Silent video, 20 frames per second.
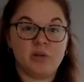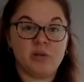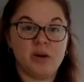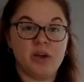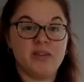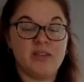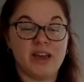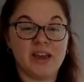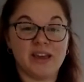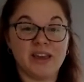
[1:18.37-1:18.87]

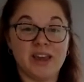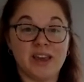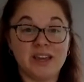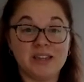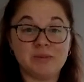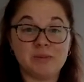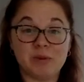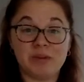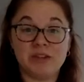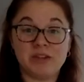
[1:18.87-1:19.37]
in that
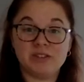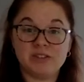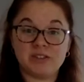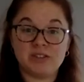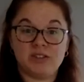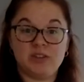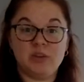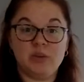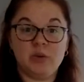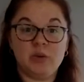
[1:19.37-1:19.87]
case, because
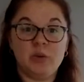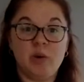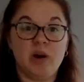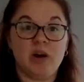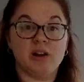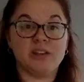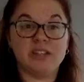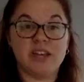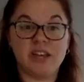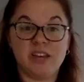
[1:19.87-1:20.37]
you
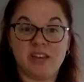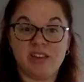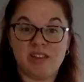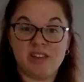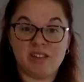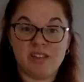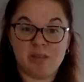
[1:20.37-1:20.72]
are taking